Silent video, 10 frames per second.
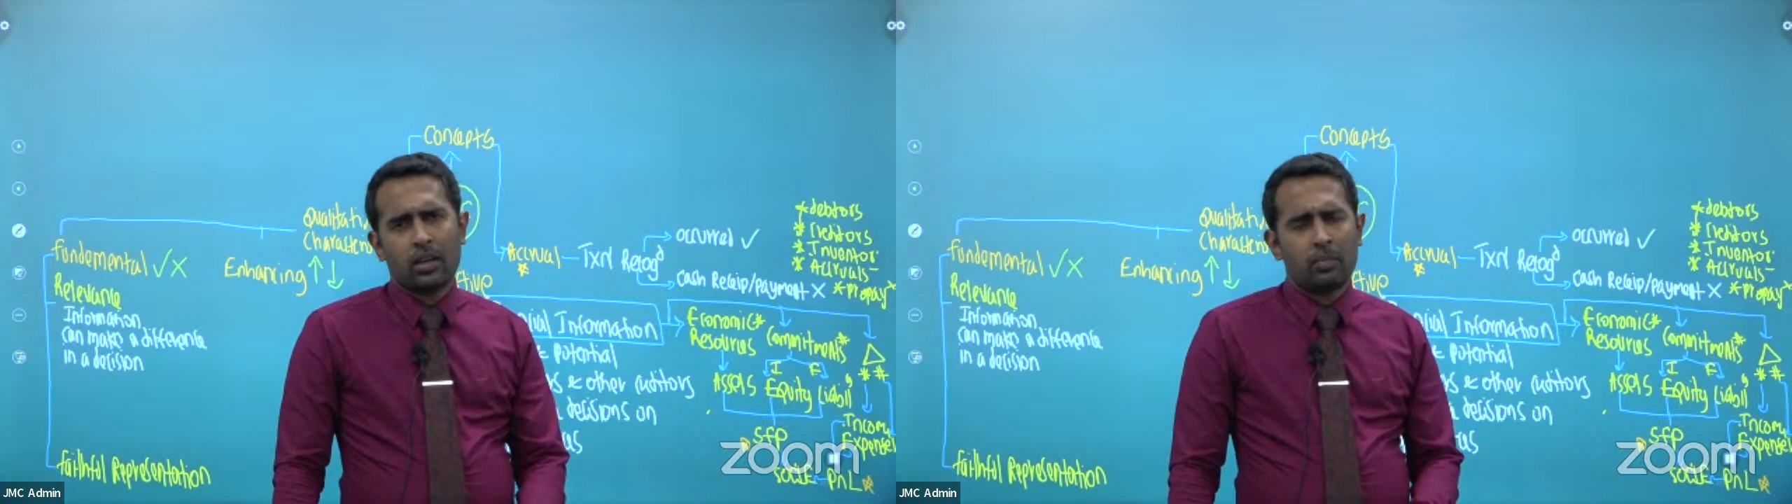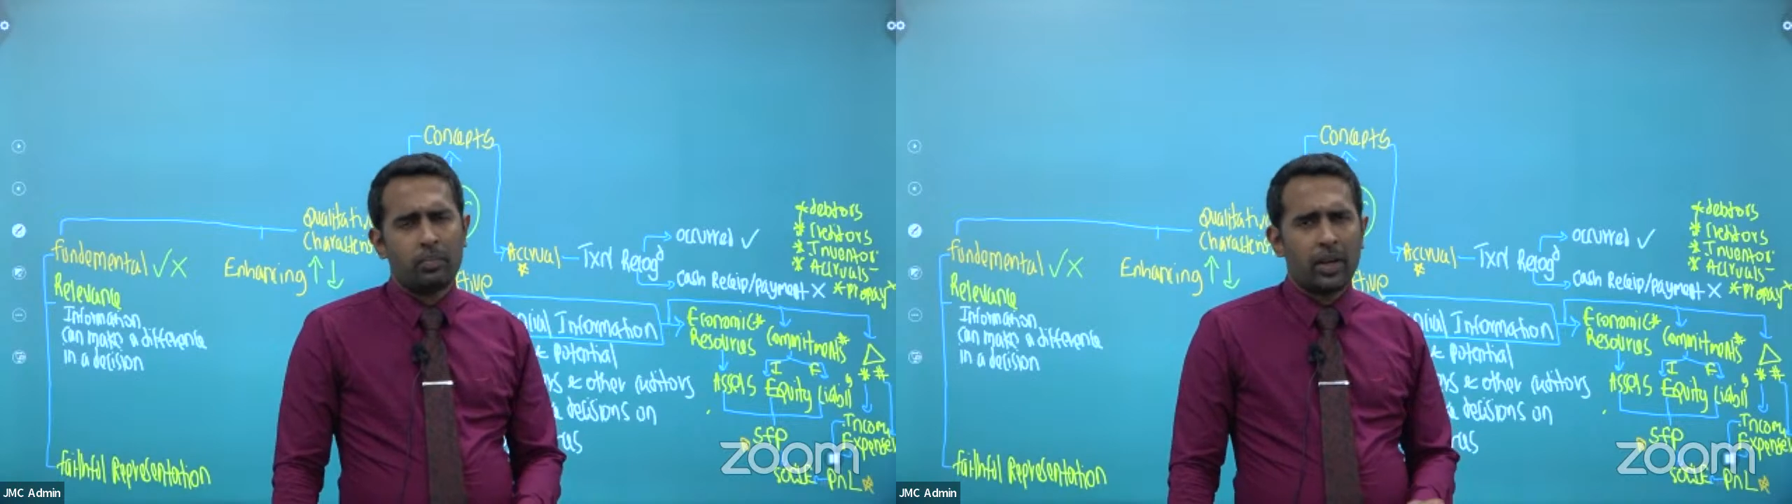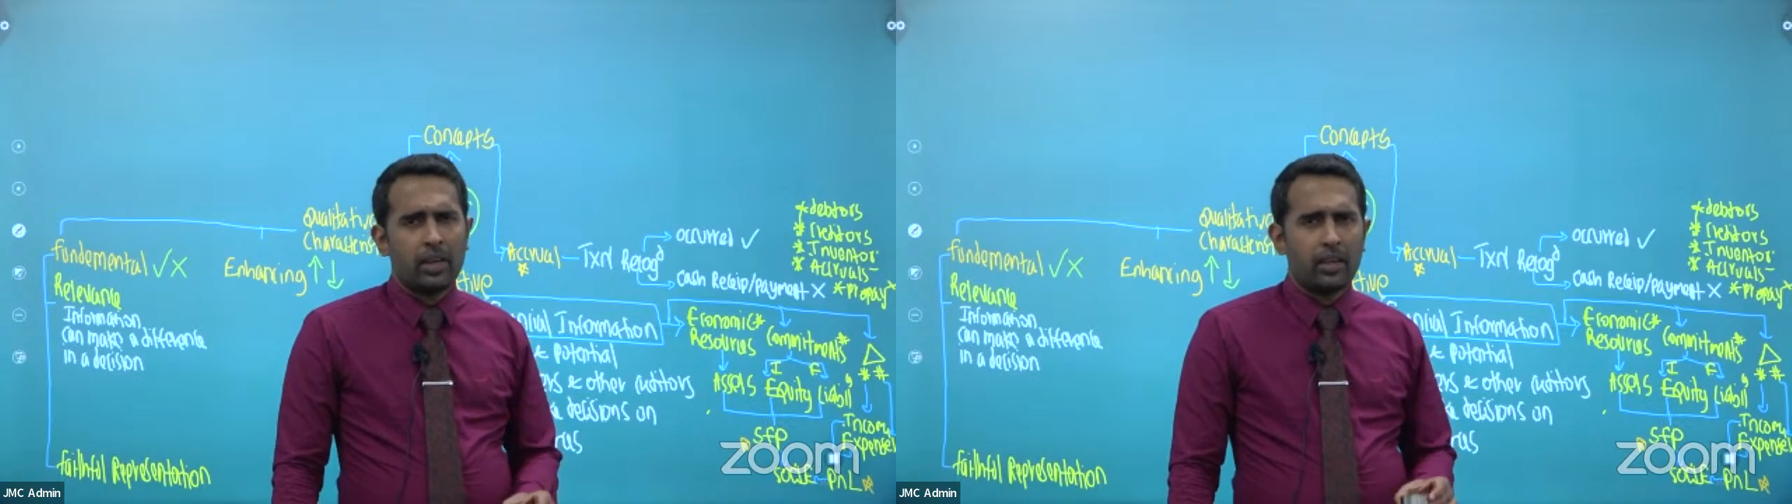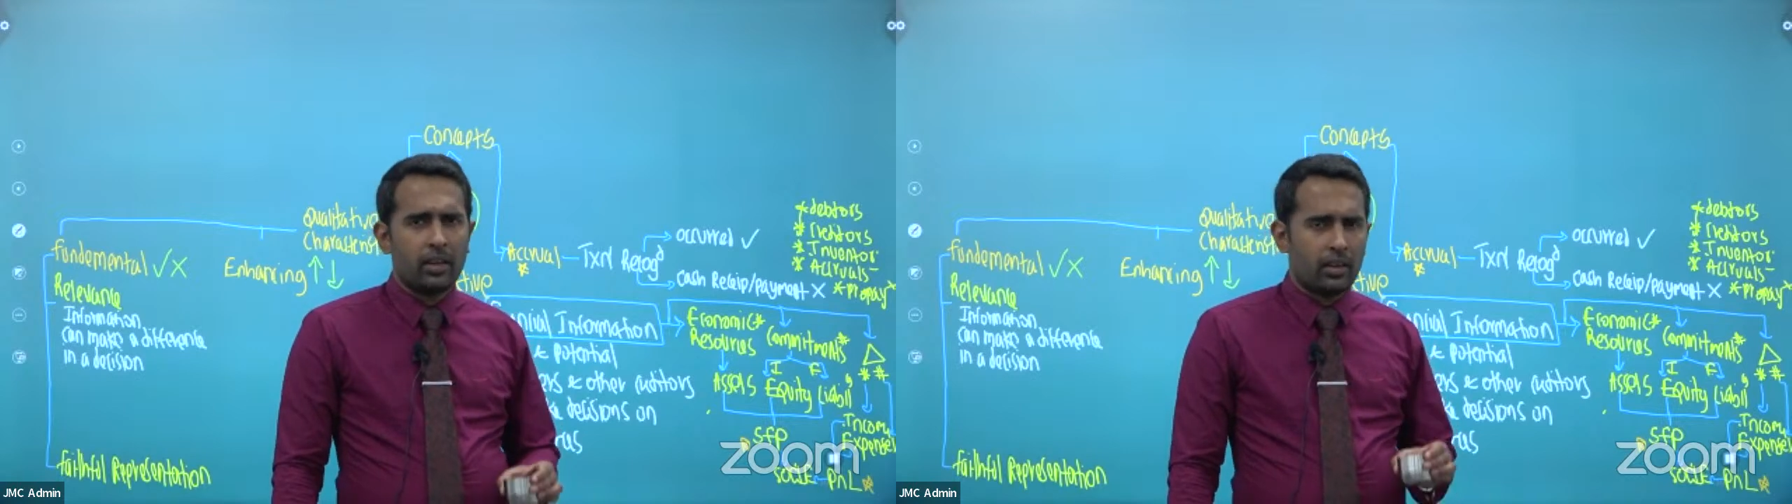company